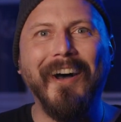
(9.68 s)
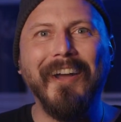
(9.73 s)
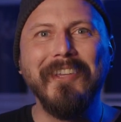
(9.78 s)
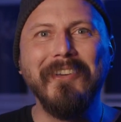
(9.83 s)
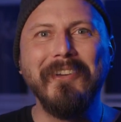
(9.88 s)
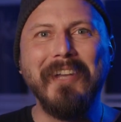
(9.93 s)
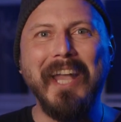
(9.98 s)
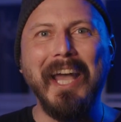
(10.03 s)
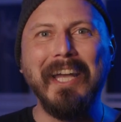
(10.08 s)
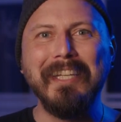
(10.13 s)

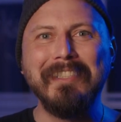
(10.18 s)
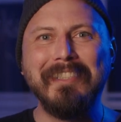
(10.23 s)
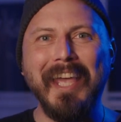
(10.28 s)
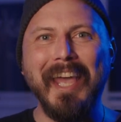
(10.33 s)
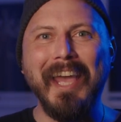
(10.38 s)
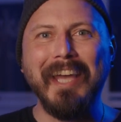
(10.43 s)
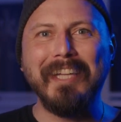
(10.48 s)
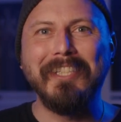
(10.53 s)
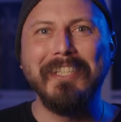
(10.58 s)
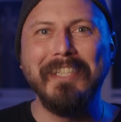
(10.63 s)
You
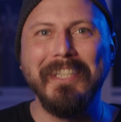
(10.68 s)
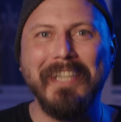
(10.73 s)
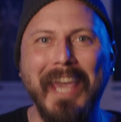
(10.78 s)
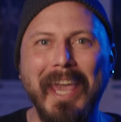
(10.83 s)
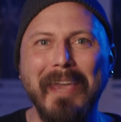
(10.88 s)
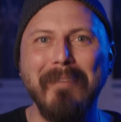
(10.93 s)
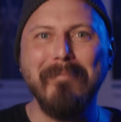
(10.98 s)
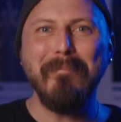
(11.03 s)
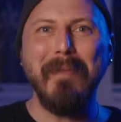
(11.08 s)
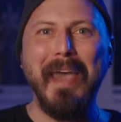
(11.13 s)
guys actually
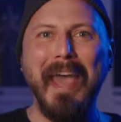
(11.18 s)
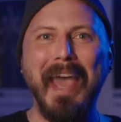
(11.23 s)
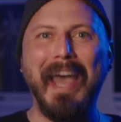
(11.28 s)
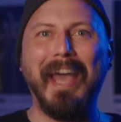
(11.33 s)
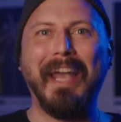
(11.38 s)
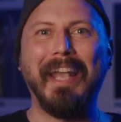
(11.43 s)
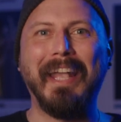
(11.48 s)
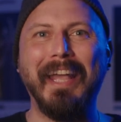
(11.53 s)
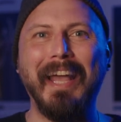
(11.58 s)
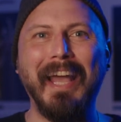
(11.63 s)
came
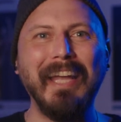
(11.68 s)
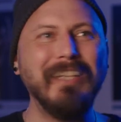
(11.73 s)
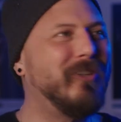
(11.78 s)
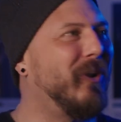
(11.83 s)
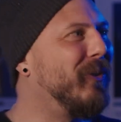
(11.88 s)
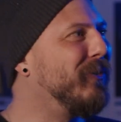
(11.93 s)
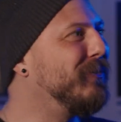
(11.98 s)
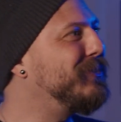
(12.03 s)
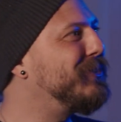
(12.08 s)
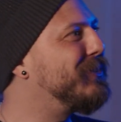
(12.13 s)
back. I
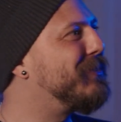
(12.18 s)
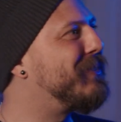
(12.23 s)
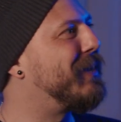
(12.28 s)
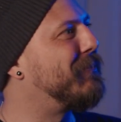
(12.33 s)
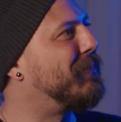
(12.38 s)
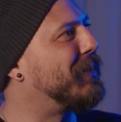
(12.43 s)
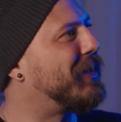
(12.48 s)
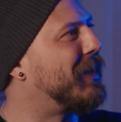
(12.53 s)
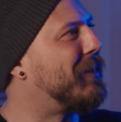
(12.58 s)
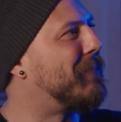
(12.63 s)
told you they
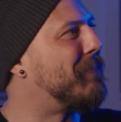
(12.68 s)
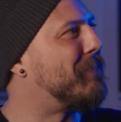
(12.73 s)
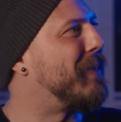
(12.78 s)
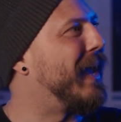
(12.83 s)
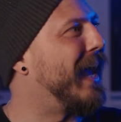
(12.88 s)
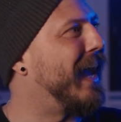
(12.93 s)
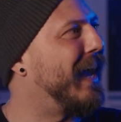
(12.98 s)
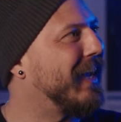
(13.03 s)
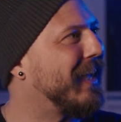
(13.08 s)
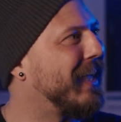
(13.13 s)
would come
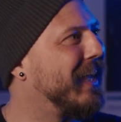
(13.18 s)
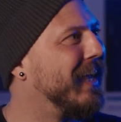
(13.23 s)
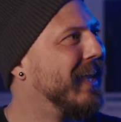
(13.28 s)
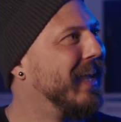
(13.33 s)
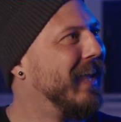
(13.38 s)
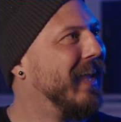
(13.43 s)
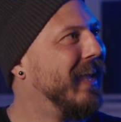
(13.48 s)
back.